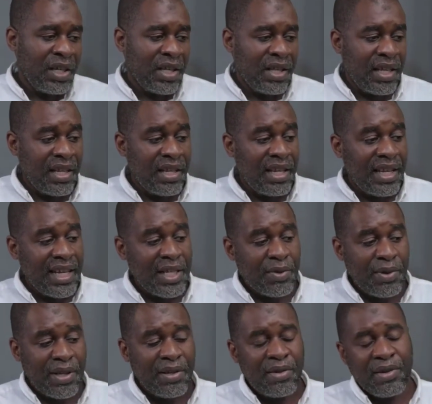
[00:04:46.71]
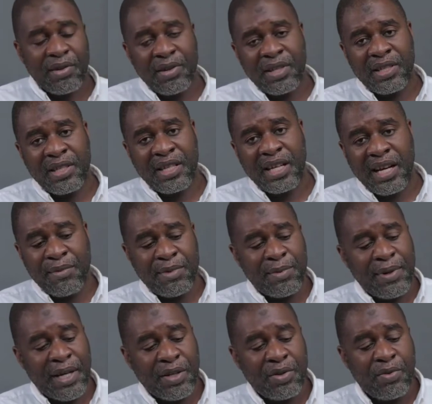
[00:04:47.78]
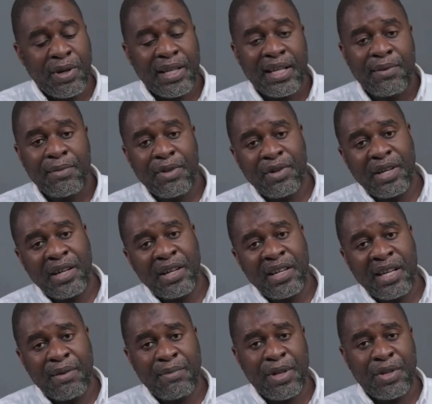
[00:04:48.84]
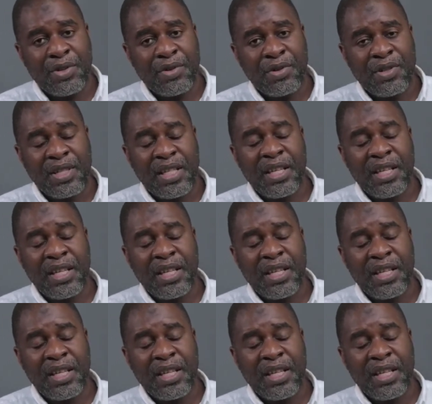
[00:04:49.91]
Then the last one comes back to what I earlier mentioned.